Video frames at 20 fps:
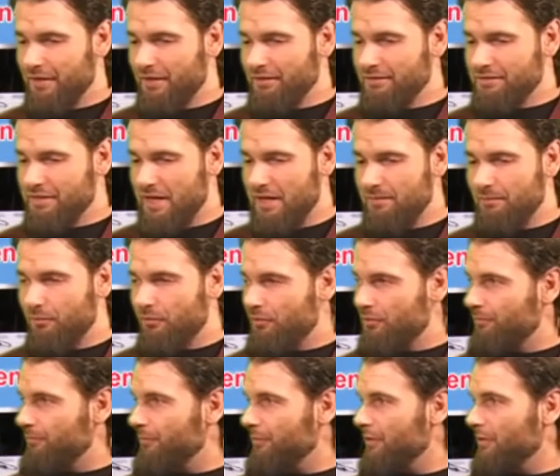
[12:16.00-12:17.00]

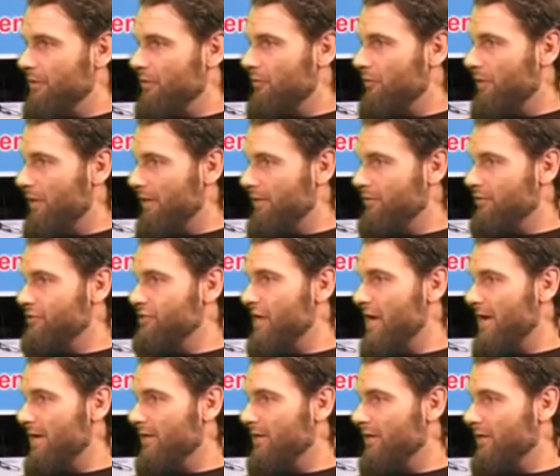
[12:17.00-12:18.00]
table, you got your
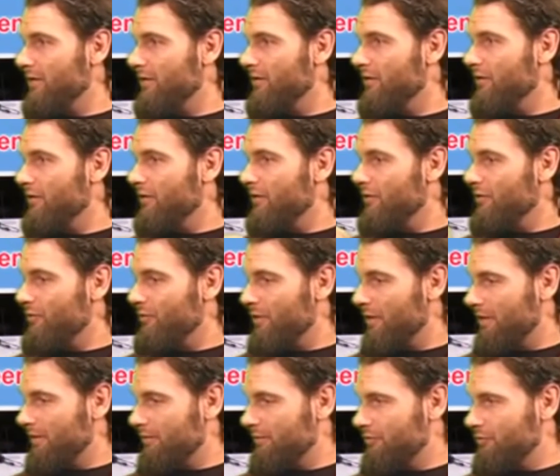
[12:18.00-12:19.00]
jacket, you
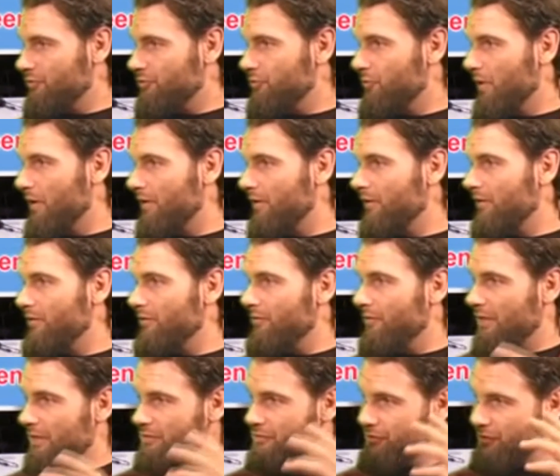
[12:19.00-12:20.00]
got your sweater, you
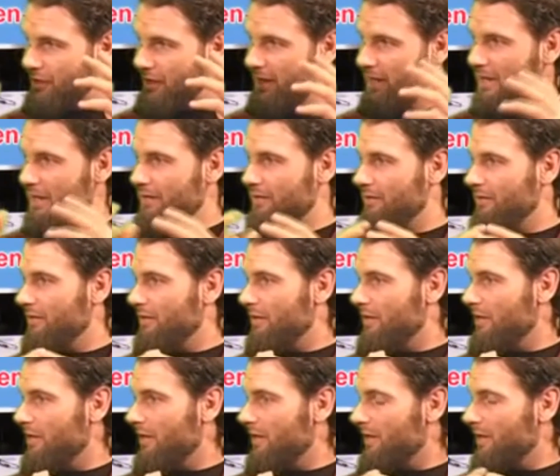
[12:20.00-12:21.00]
got your hat.
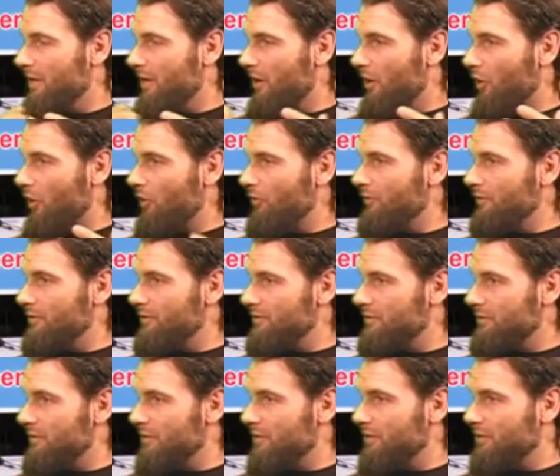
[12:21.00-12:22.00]
All these
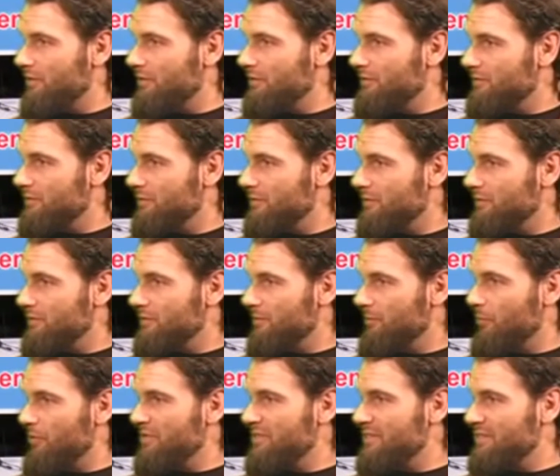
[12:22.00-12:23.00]
things,
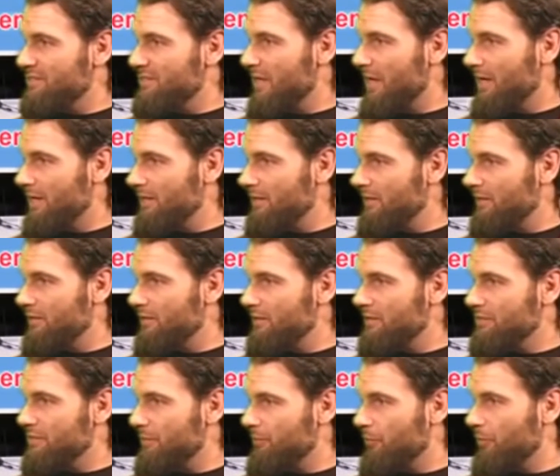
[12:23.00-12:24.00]
someone designed it,
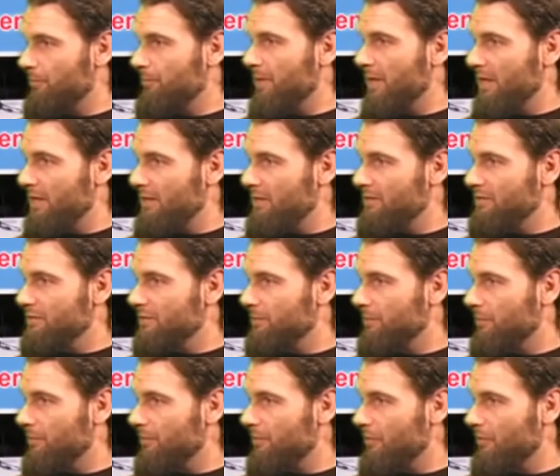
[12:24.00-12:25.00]
someone made it,
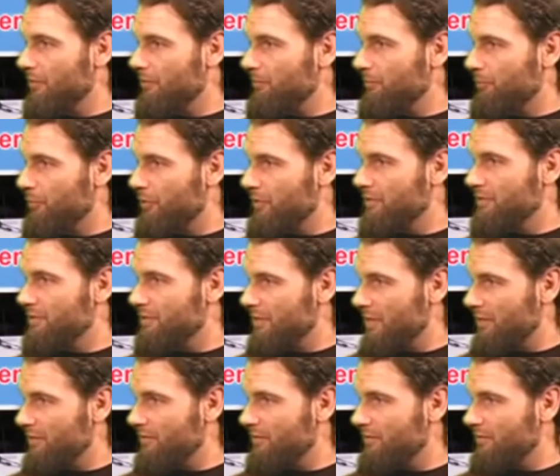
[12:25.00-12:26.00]
someone put it
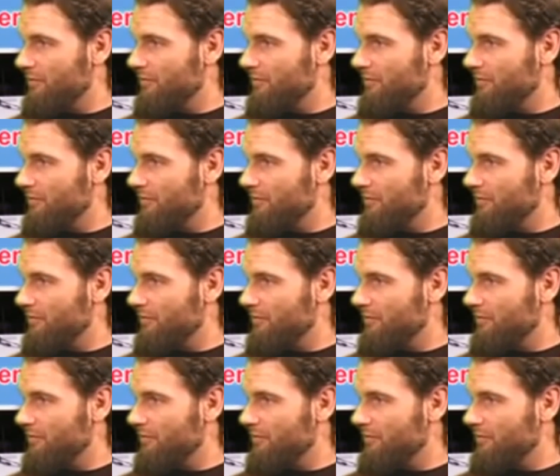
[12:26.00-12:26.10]
together.